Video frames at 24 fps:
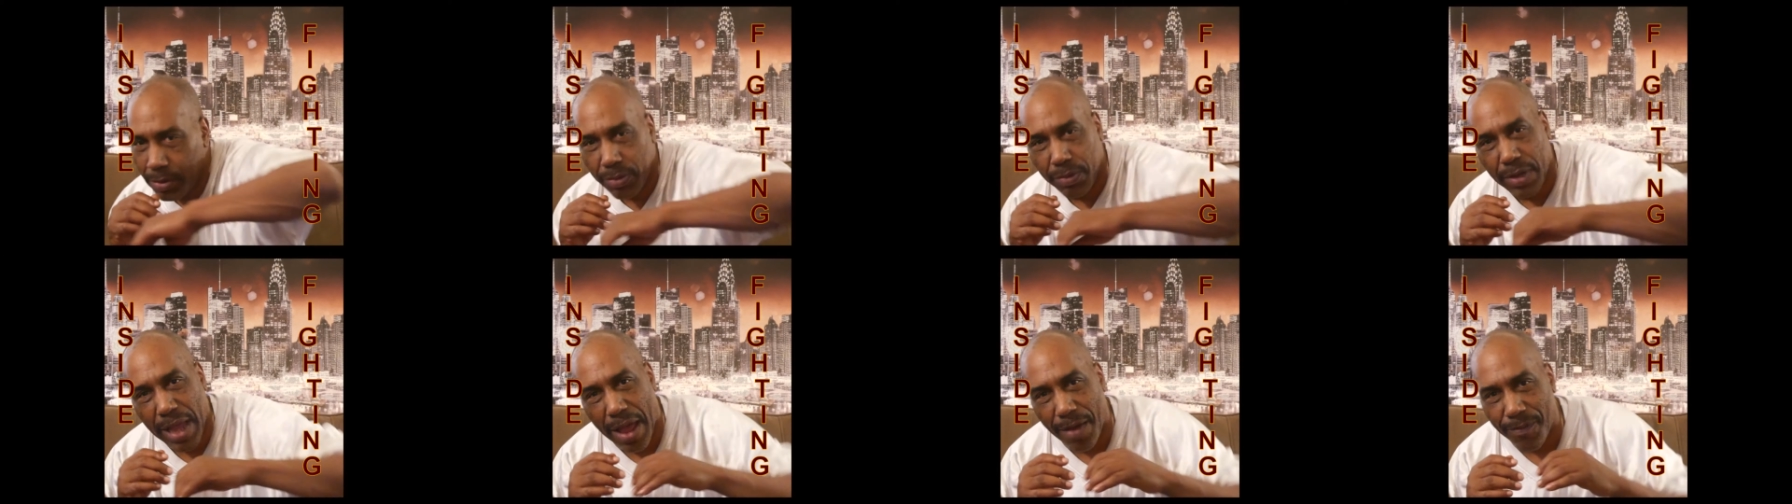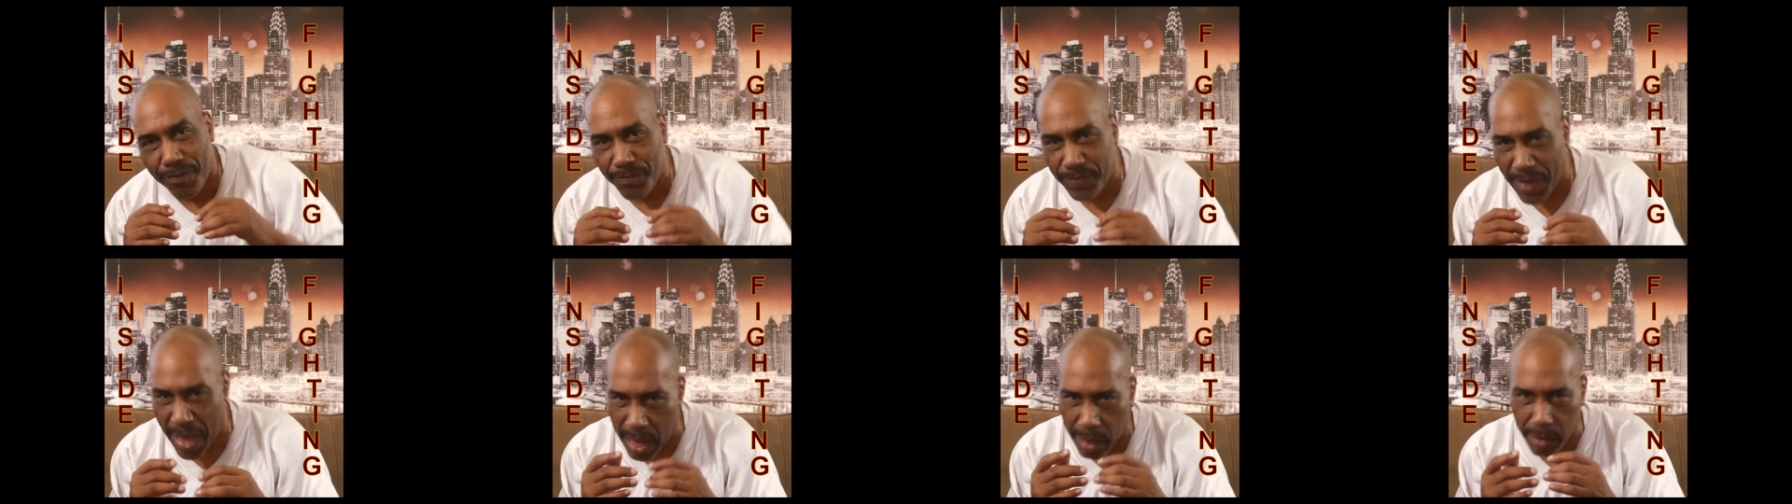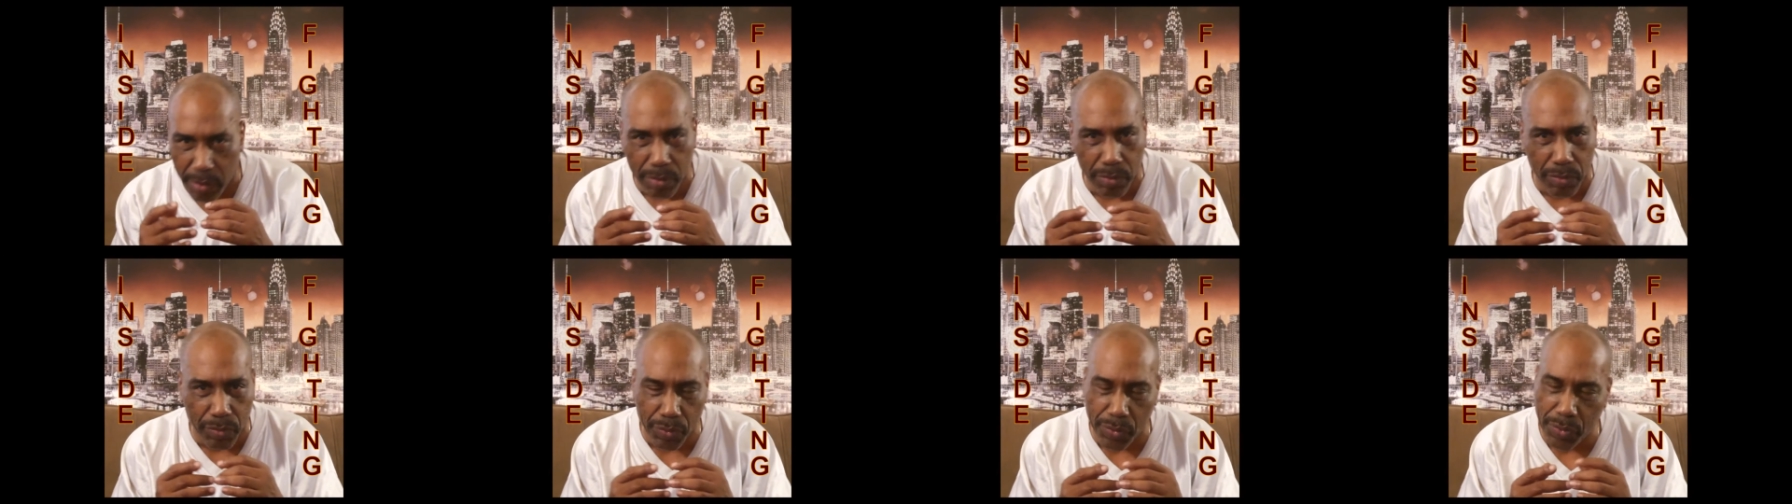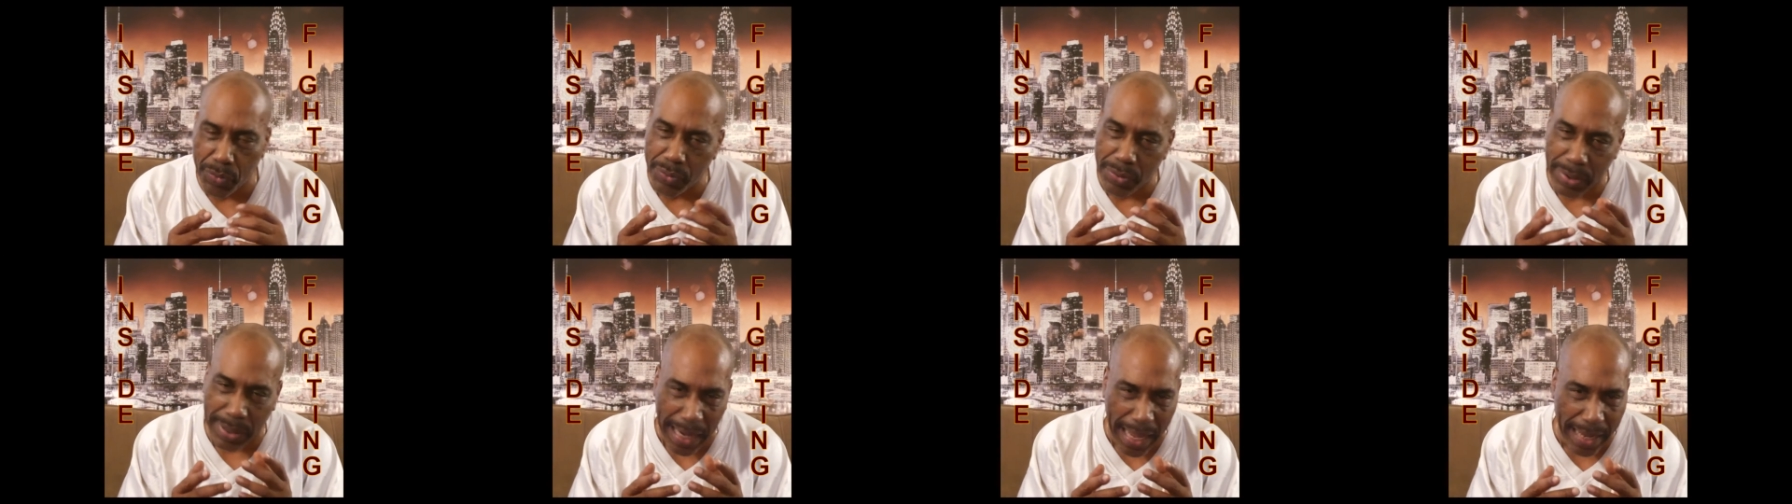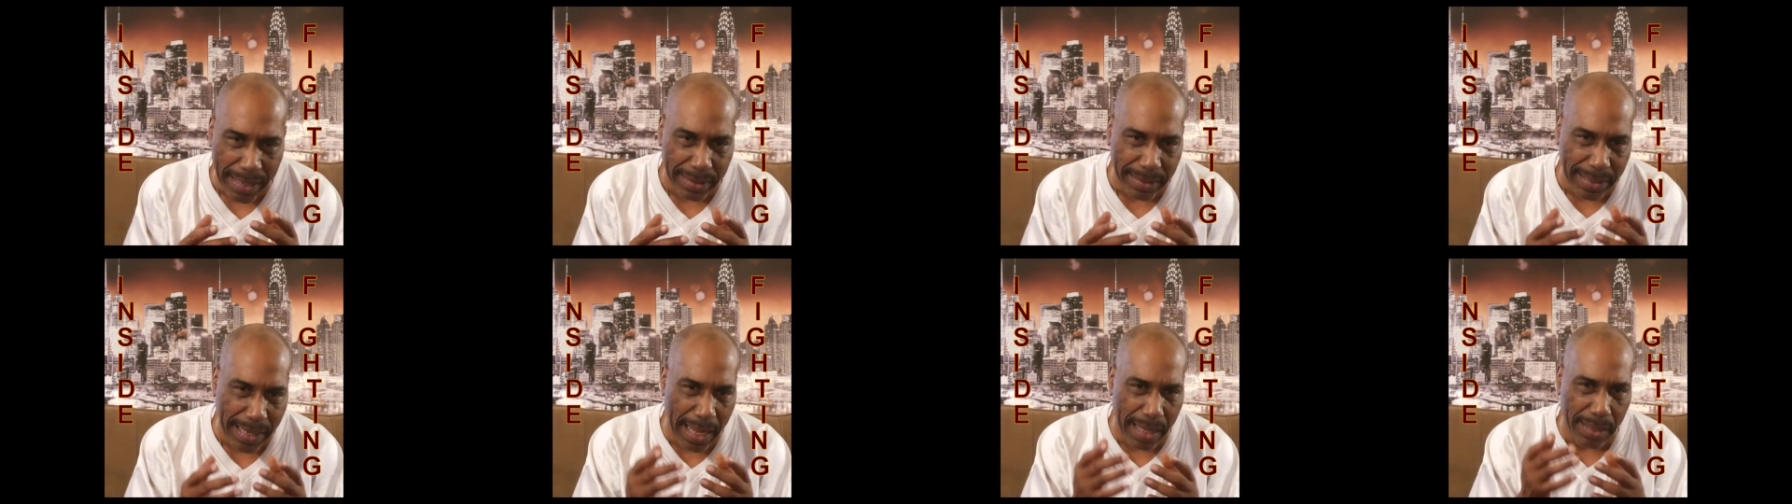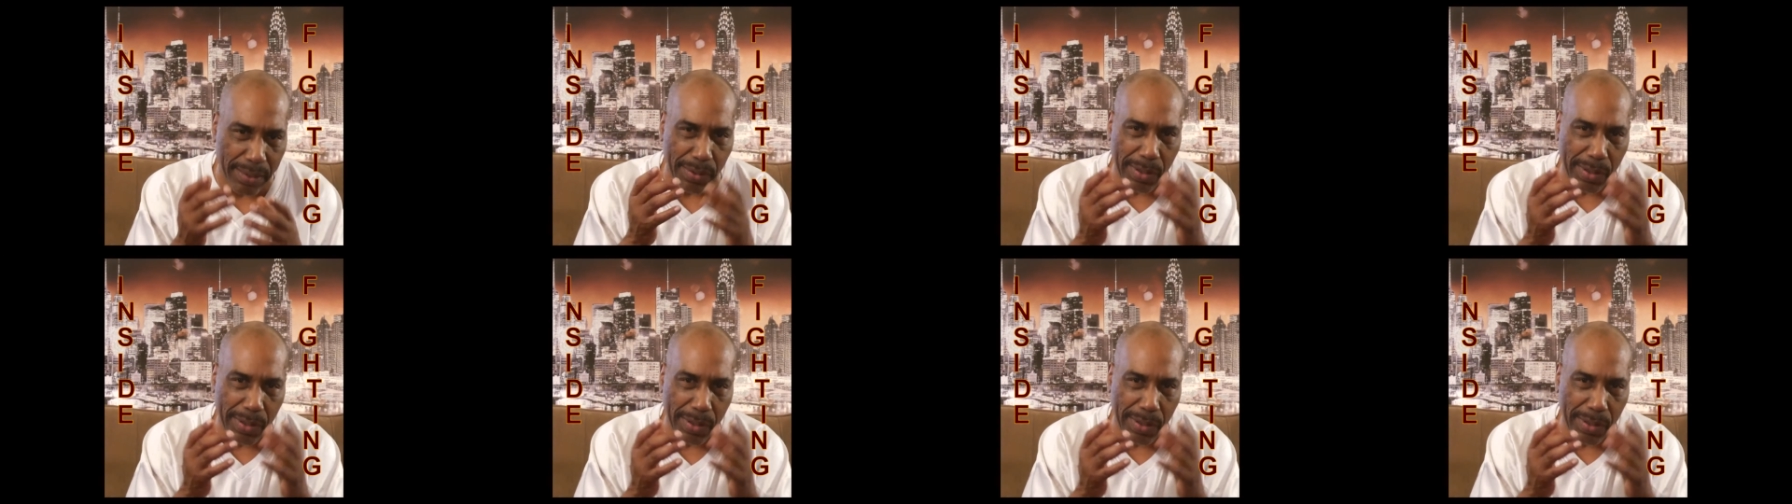got follow throughs like that.